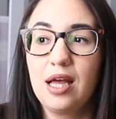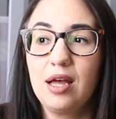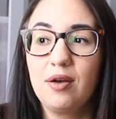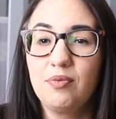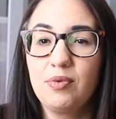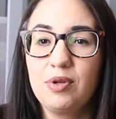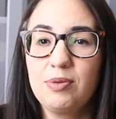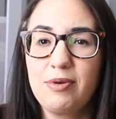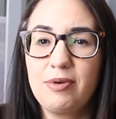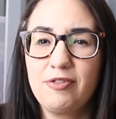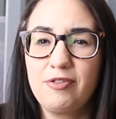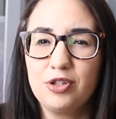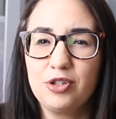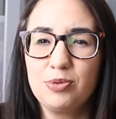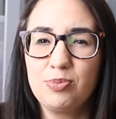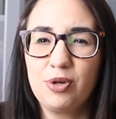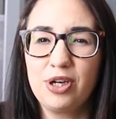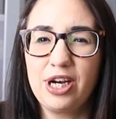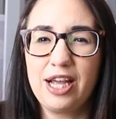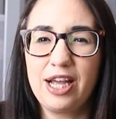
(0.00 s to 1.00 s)
With my
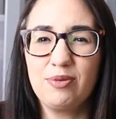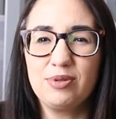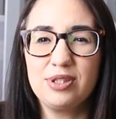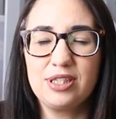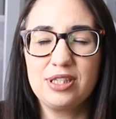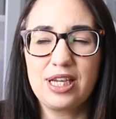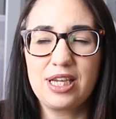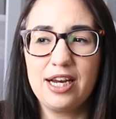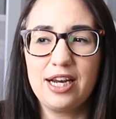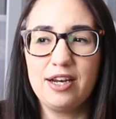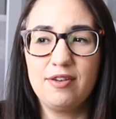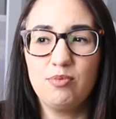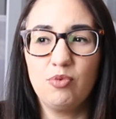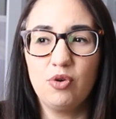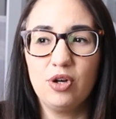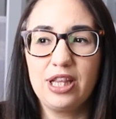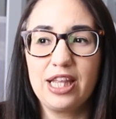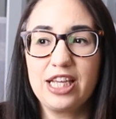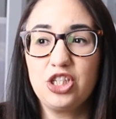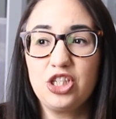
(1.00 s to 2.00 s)
firstborn, I was kind of
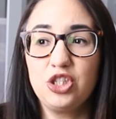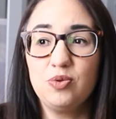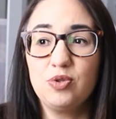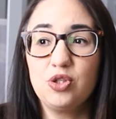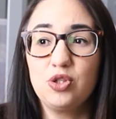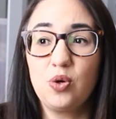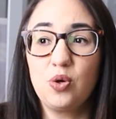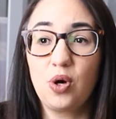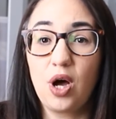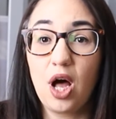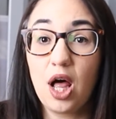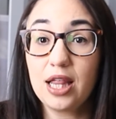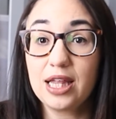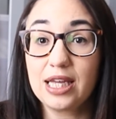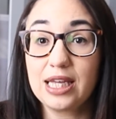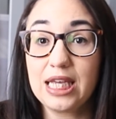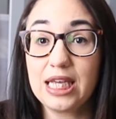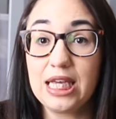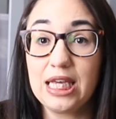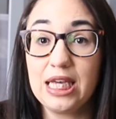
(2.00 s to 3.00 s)
more like, she was so
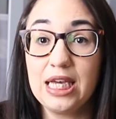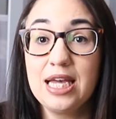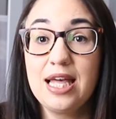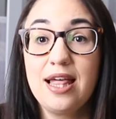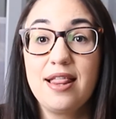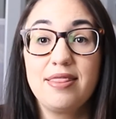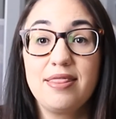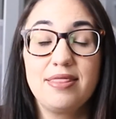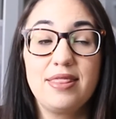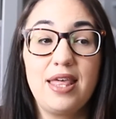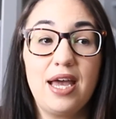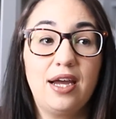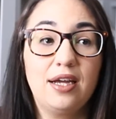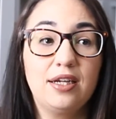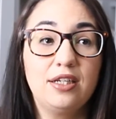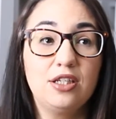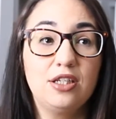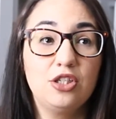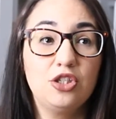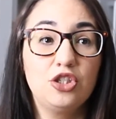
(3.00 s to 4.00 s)
colicky that
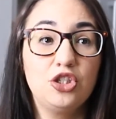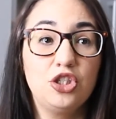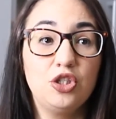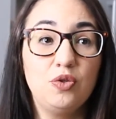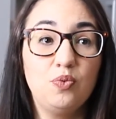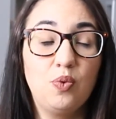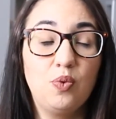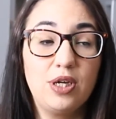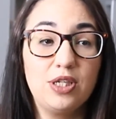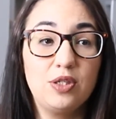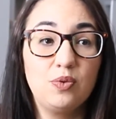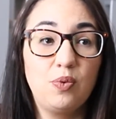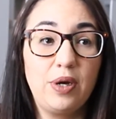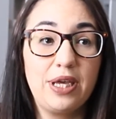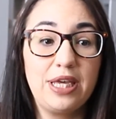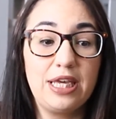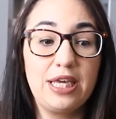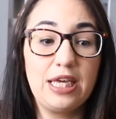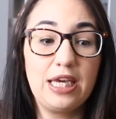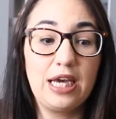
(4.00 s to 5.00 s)
she was
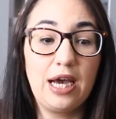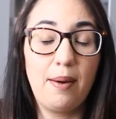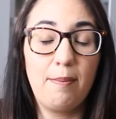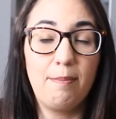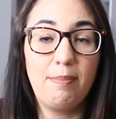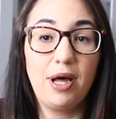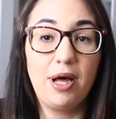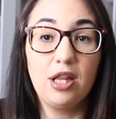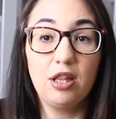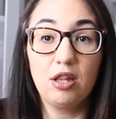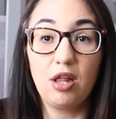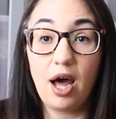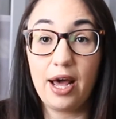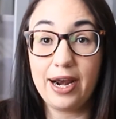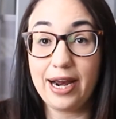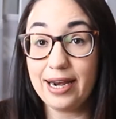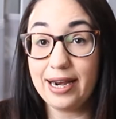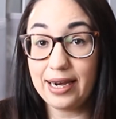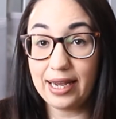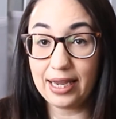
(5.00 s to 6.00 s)
waking up a lot
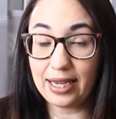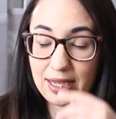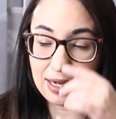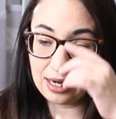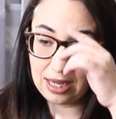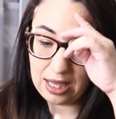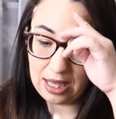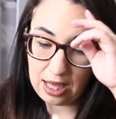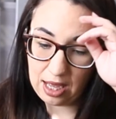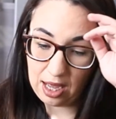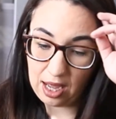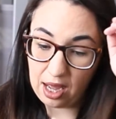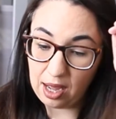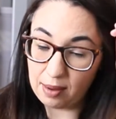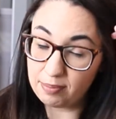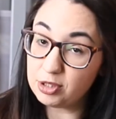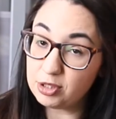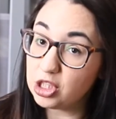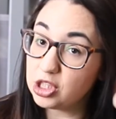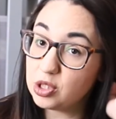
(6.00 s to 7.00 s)
at night,
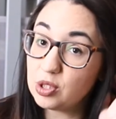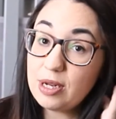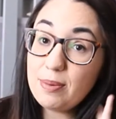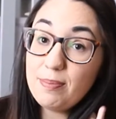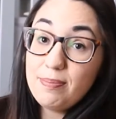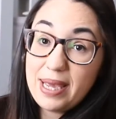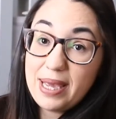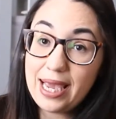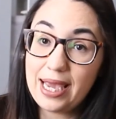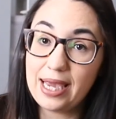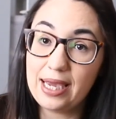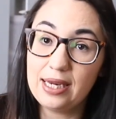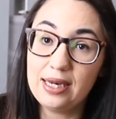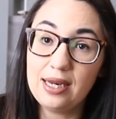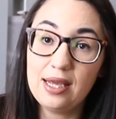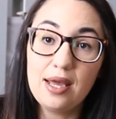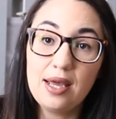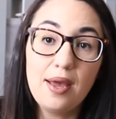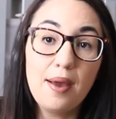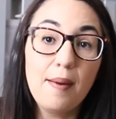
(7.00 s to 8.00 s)
just in pain.
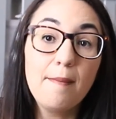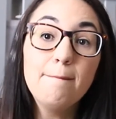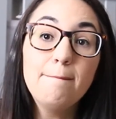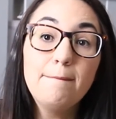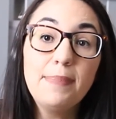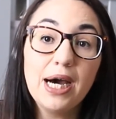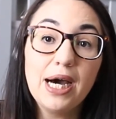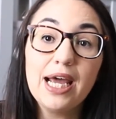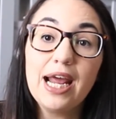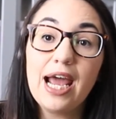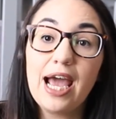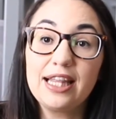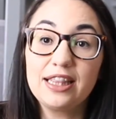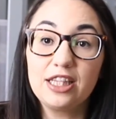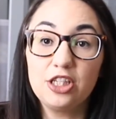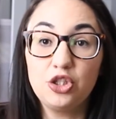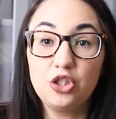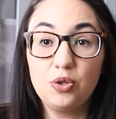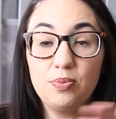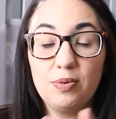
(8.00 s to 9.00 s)
But at
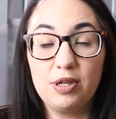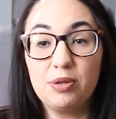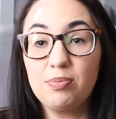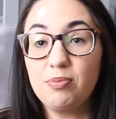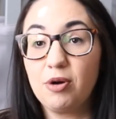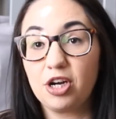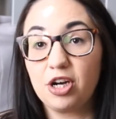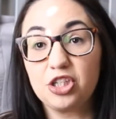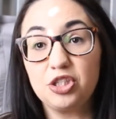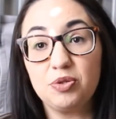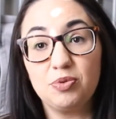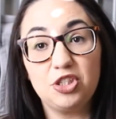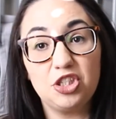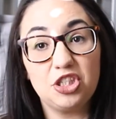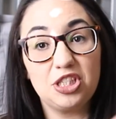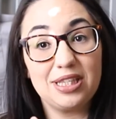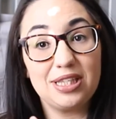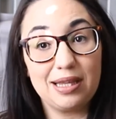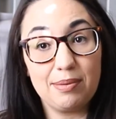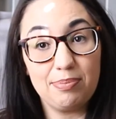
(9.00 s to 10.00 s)
the 2-month mark, she would
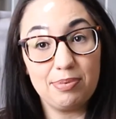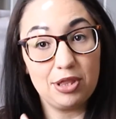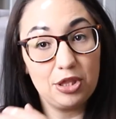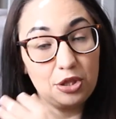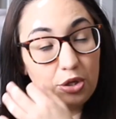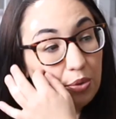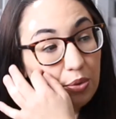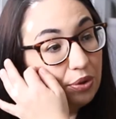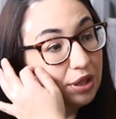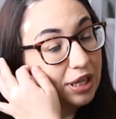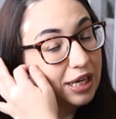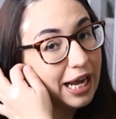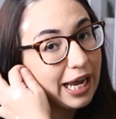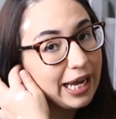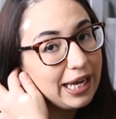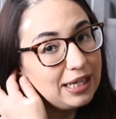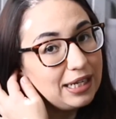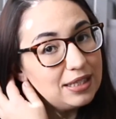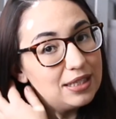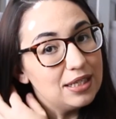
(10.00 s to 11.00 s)
just sleep through the
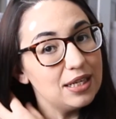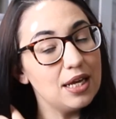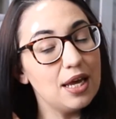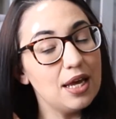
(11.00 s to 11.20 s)
night,